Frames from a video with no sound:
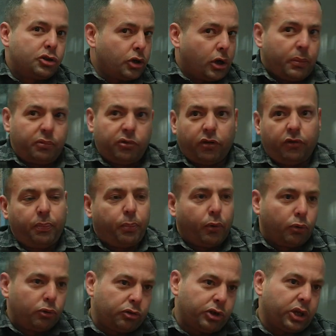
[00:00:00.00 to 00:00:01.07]
jobs of
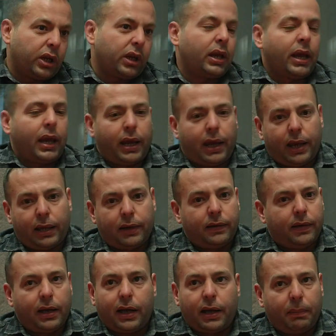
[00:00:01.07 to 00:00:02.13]
posting
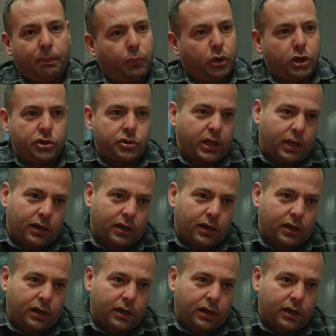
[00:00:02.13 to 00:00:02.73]
and putting